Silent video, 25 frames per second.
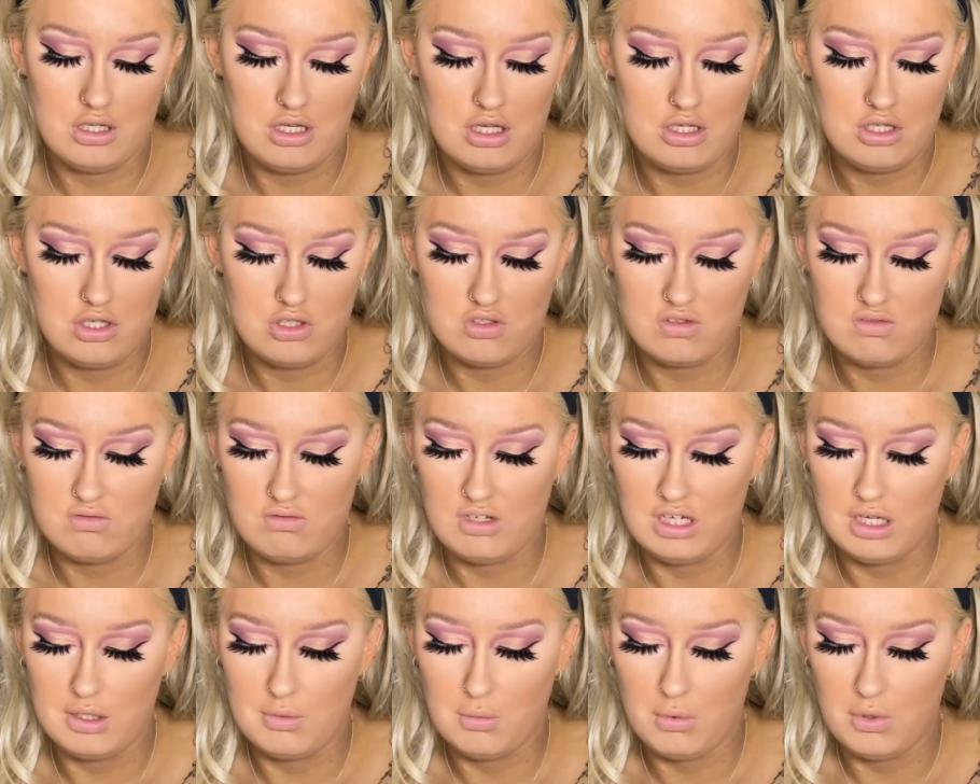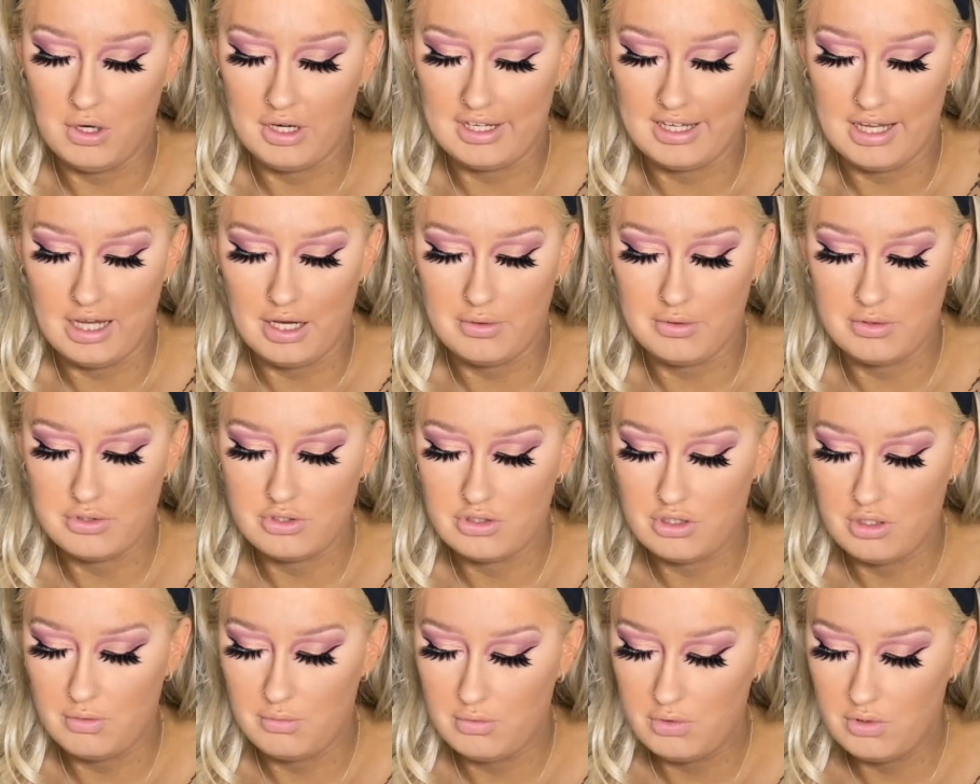doesn't really work out.
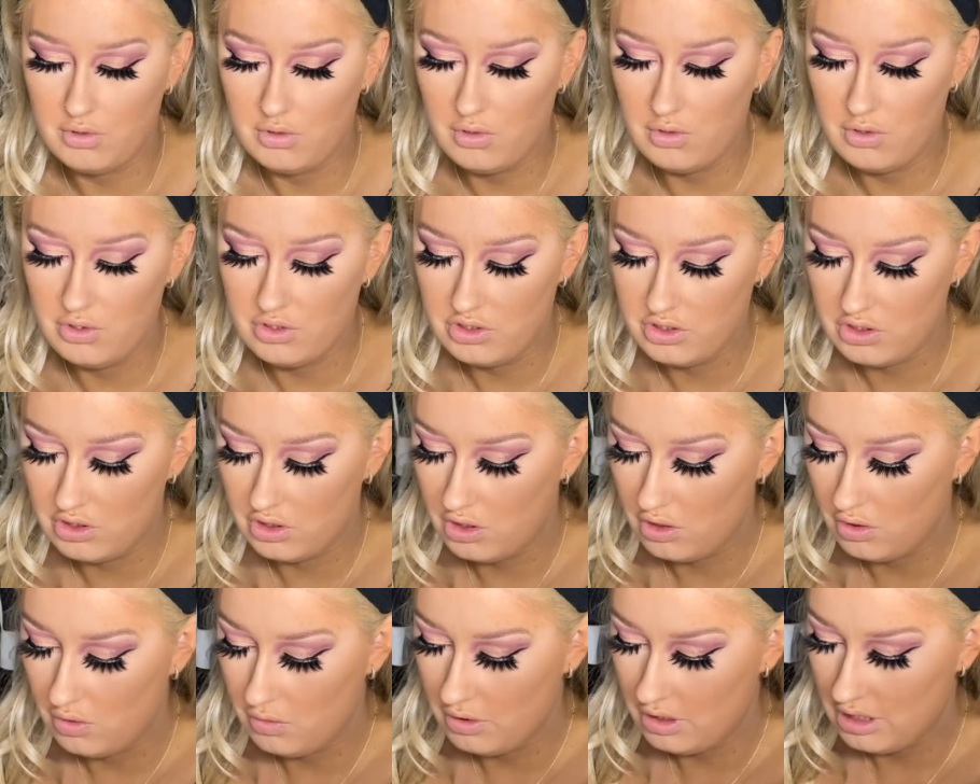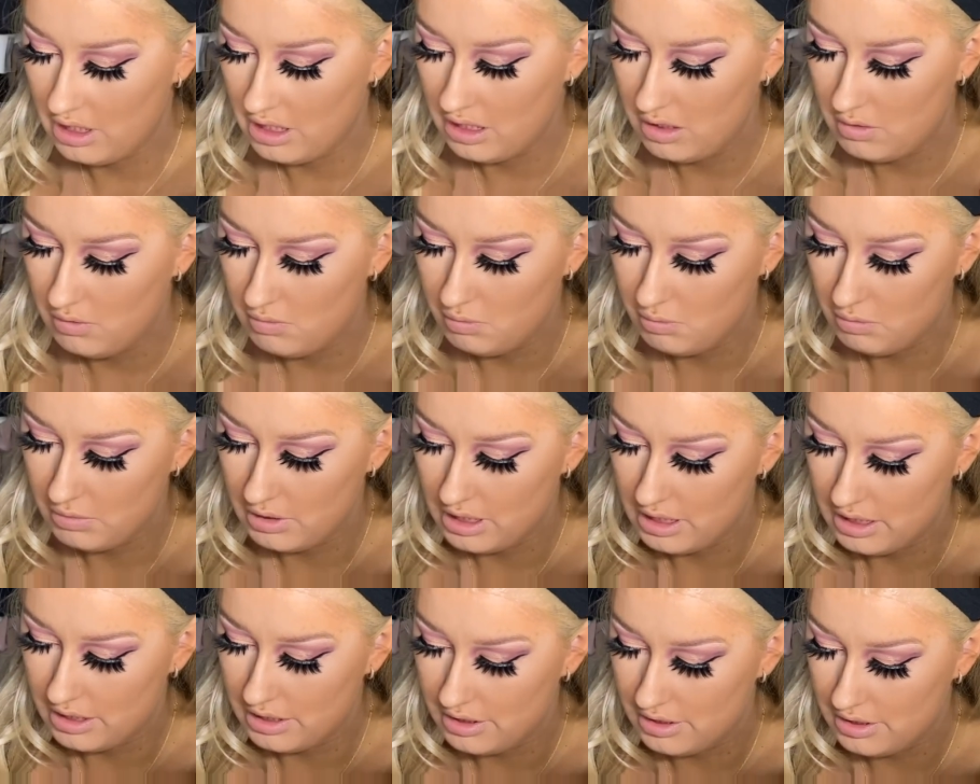So I'm going to go in
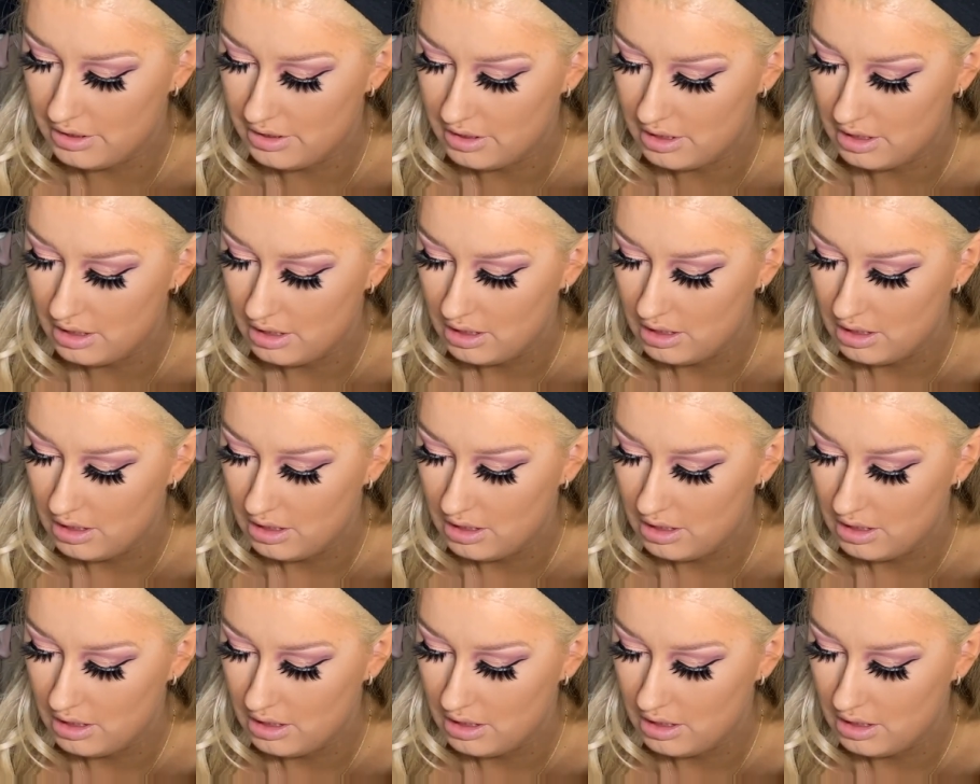with